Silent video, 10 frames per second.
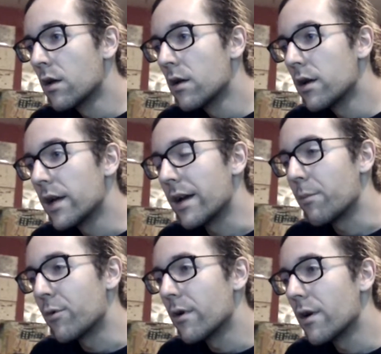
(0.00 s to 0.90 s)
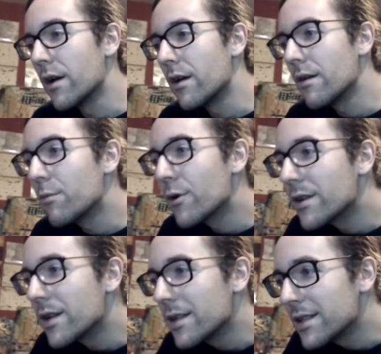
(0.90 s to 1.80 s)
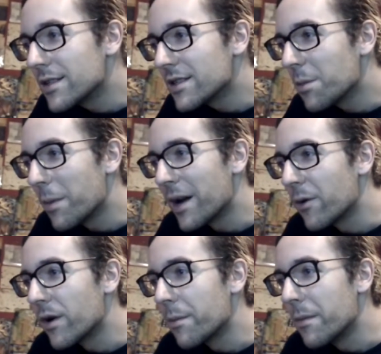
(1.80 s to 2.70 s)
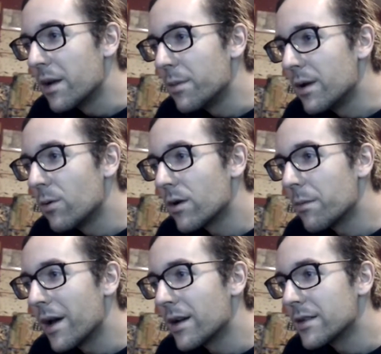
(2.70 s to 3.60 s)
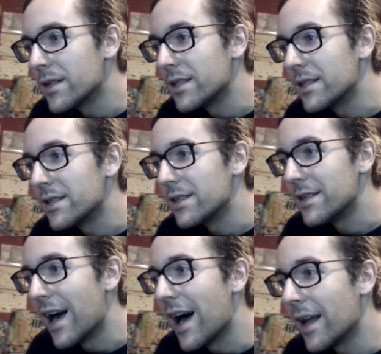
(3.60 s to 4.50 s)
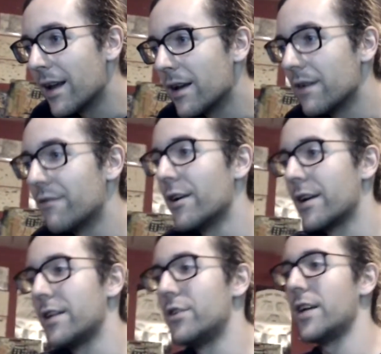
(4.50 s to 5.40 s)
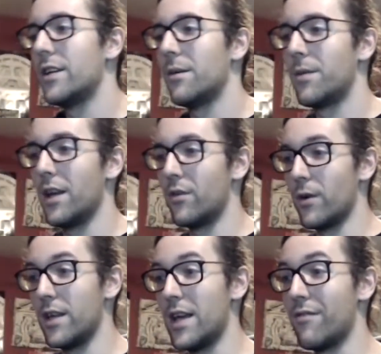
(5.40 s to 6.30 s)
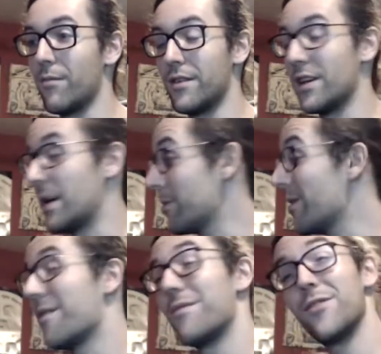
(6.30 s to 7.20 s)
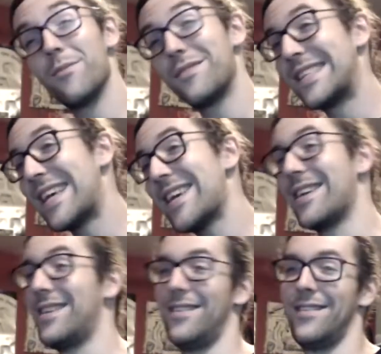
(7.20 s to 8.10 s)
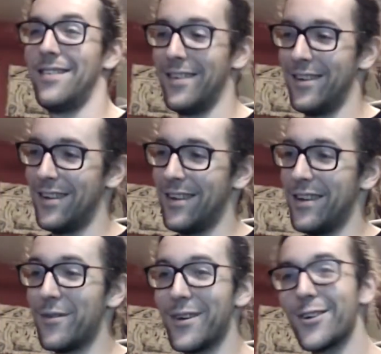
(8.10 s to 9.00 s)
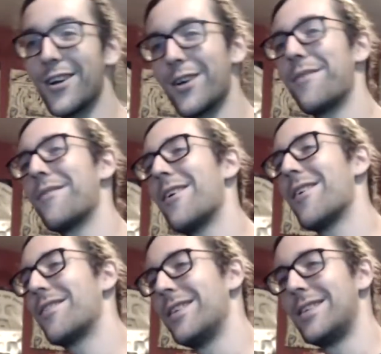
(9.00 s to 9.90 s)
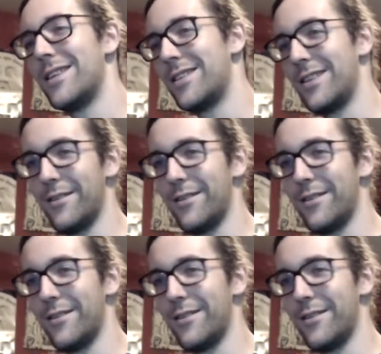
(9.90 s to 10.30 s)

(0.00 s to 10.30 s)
Yeah, Brooke Dad says it doesn't matter what it may be. What matters is it's not a fucking JDM K20A from the Type R. That's what I'm saying. We're trying to go for authenticity.